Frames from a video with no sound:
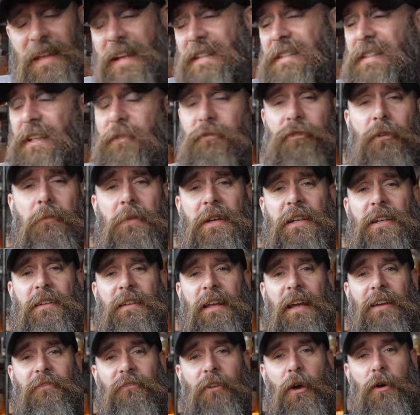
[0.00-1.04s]
That's it for me
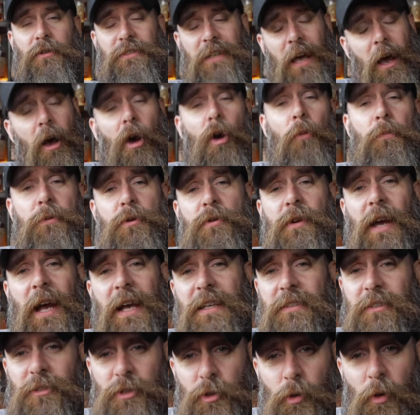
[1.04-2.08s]
today, folks. I hope you
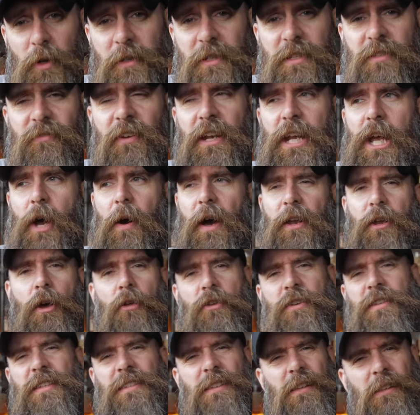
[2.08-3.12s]
guys enjoyed this video. I know
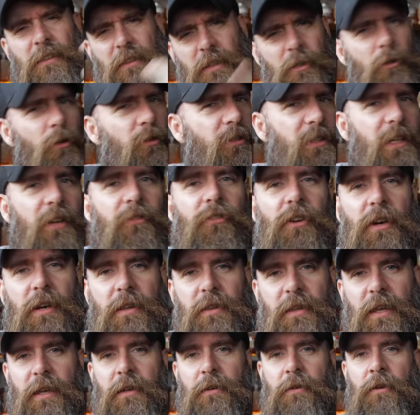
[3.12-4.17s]
this is a little
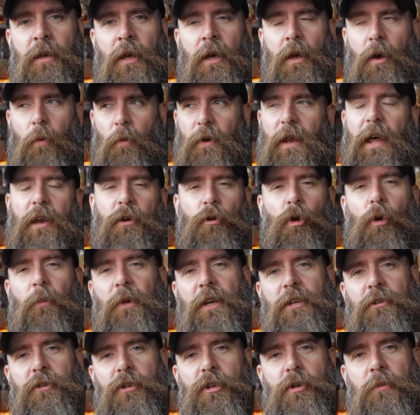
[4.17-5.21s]
different than what I
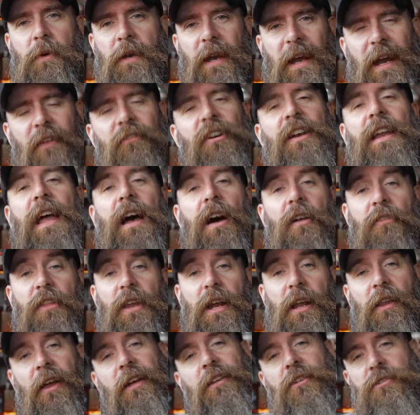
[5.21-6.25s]
normally do, but every now and
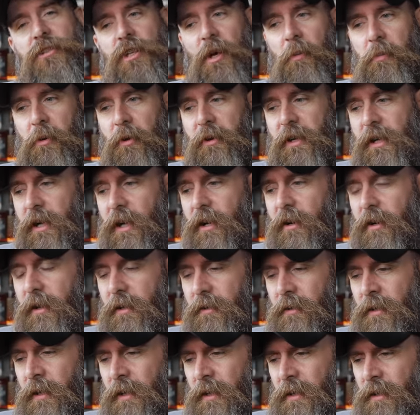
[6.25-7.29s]
then I like to jump on here
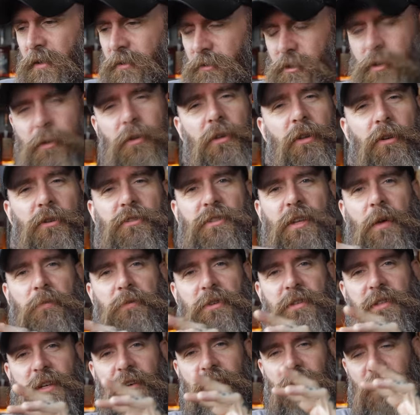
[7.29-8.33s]
and do a little
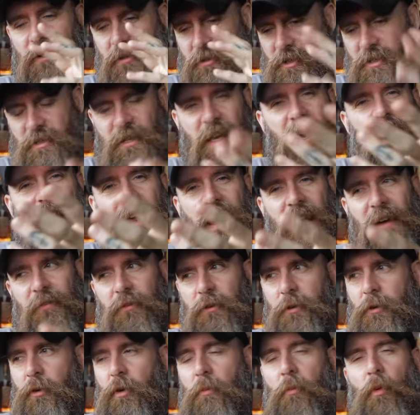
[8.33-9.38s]
something different and just kind of have a
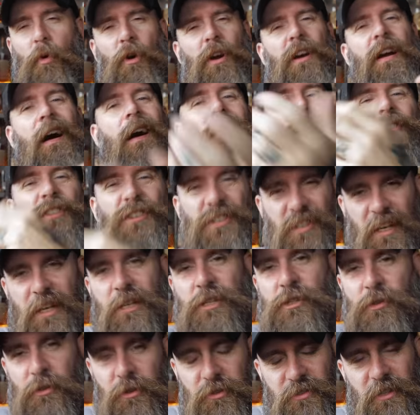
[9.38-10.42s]
little more
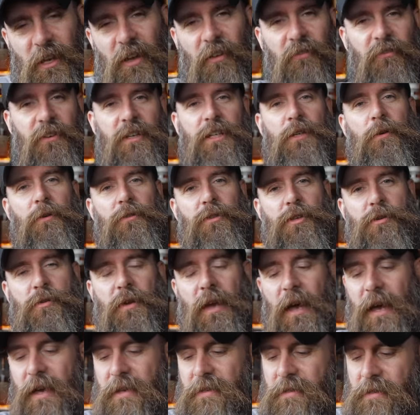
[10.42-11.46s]
conversational style video with you
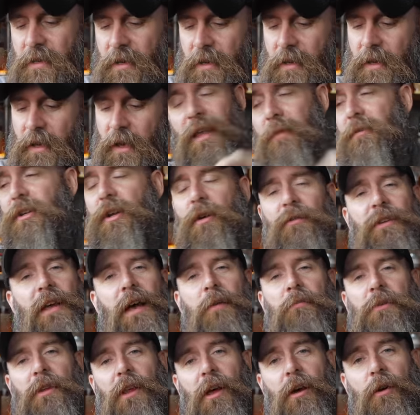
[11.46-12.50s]
guys. Let me know
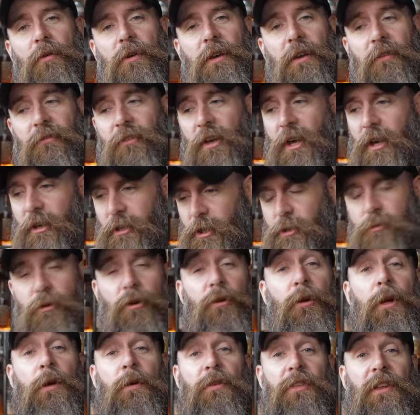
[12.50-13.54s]
down below if you
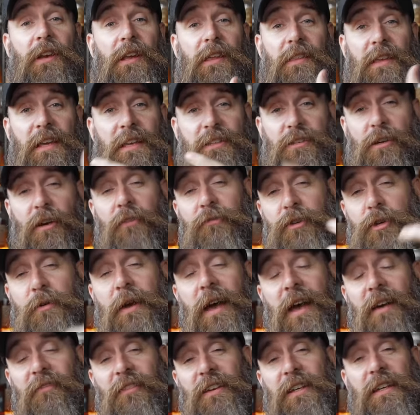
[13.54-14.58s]
agree with any of these or if you
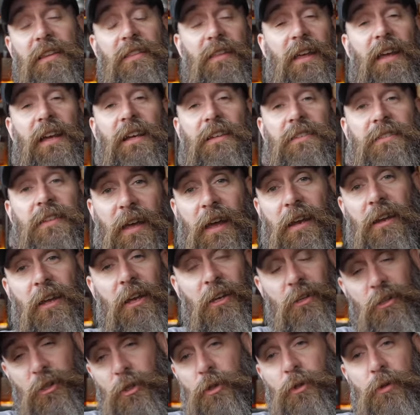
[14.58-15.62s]
have any things that
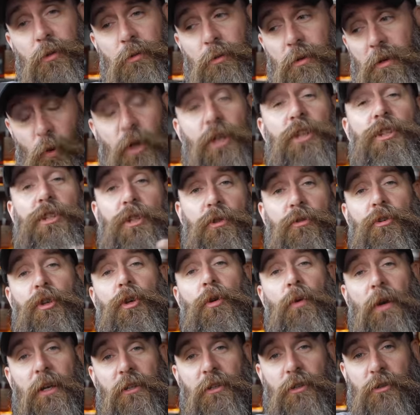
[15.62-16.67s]
you wish you
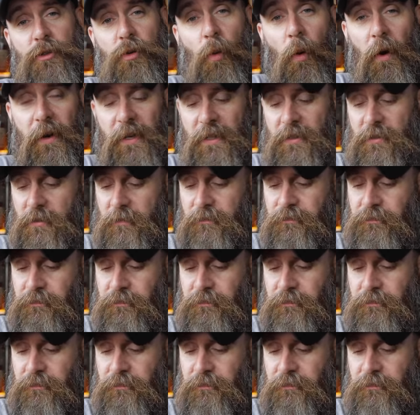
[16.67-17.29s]
knew in your 20s.